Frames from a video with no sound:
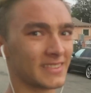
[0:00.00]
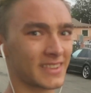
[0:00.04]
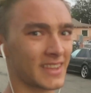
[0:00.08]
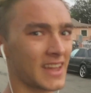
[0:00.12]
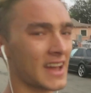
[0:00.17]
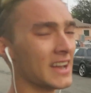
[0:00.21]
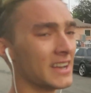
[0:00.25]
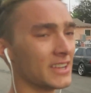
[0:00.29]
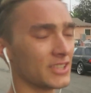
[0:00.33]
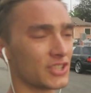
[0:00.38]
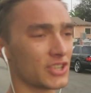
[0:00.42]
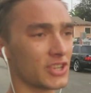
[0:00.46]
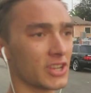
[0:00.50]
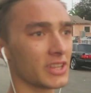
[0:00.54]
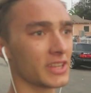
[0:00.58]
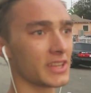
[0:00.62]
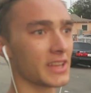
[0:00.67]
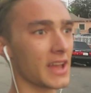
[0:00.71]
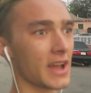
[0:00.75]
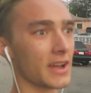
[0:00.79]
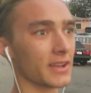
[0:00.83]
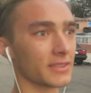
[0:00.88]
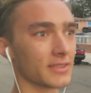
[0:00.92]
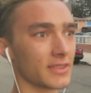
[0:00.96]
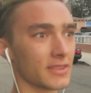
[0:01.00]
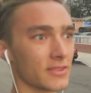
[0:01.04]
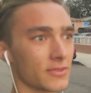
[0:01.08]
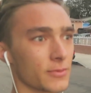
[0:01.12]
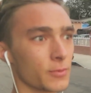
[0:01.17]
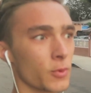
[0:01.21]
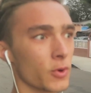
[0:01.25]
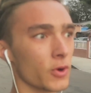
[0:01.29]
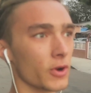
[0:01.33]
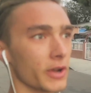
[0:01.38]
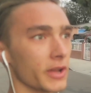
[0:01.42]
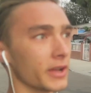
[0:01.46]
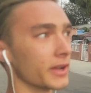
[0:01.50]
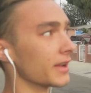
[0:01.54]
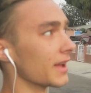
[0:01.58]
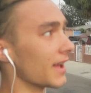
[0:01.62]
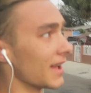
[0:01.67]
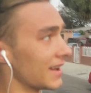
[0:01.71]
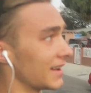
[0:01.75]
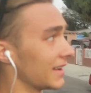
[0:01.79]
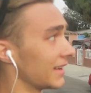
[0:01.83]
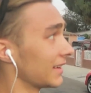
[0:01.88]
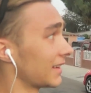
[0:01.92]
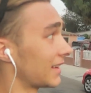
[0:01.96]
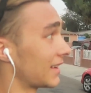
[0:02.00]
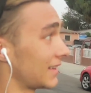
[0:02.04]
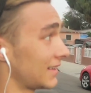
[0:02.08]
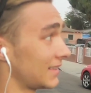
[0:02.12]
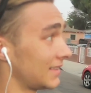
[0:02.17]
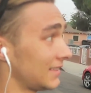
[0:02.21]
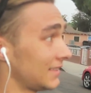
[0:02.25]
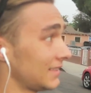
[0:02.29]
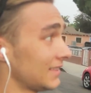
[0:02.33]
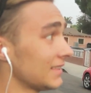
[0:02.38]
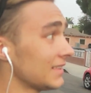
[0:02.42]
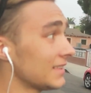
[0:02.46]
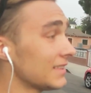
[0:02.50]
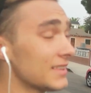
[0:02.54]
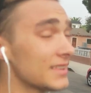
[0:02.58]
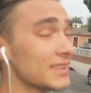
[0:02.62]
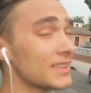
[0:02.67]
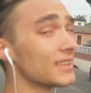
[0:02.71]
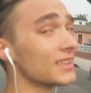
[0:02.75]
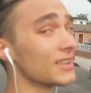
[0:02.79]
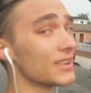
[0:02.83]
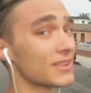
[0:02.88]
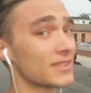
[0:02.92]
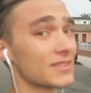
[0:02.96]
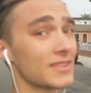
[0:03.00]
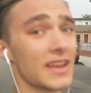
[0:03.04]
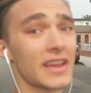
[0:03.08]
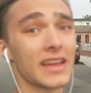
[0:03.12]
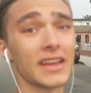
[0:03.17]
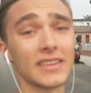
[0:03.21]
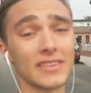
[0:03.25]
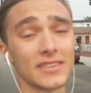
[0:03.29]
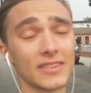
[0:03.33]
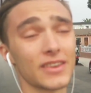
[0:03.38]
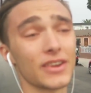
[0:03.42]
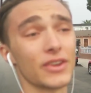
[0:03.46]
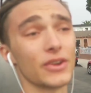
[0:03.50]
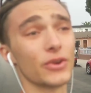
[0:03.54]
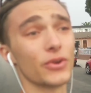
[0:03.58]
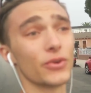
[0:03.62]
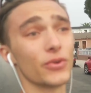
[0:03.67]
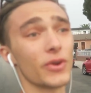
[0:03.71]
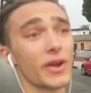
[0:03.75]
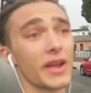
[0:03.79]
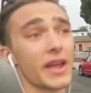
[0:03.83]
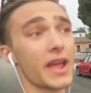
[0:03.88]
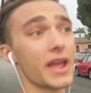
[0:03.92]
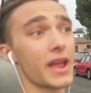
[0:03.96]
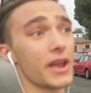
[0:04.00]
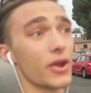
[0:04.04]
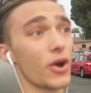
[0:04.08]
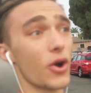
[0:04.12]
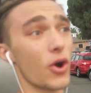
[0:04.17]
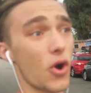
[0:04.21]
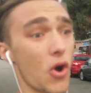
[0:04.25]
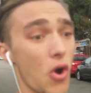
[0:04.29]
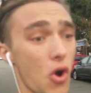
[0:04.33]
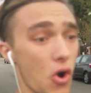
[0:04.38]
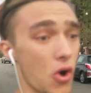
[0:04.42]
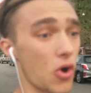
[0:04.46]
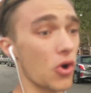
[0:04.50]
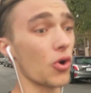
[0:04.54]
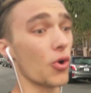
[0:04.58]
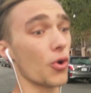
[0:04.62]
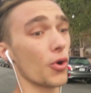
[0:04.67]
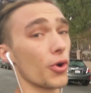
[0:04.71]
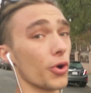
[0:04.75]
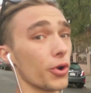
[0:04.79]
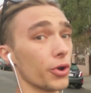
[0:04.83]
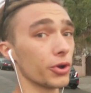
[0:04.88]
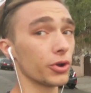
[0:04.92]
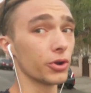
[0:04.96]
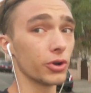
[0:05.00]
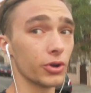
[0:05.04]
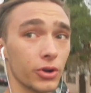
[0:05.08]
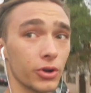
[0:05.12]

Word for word: It's kind of chilly out this morning, and it kind of looks like it's going to rain hard.